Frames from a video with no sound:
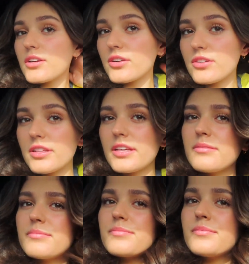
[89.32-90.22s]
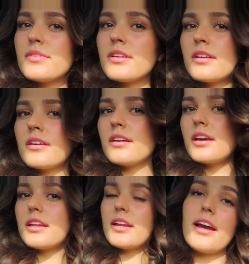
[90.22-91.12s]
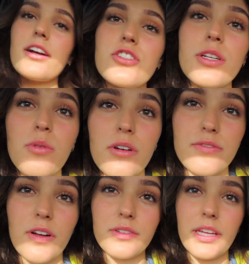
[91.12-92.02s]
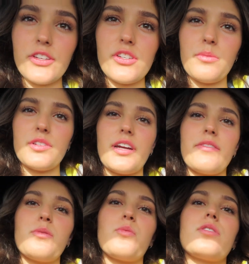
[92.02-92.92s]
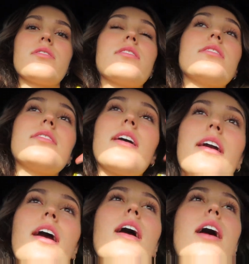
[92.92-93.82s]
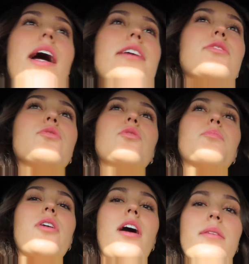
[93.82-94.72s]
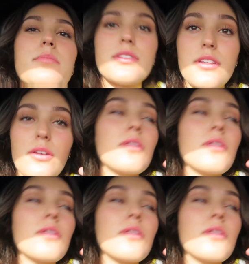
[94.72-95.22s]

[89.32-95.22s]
curly. And I actually wore foundation, which I haven't worn since like high school prom. So,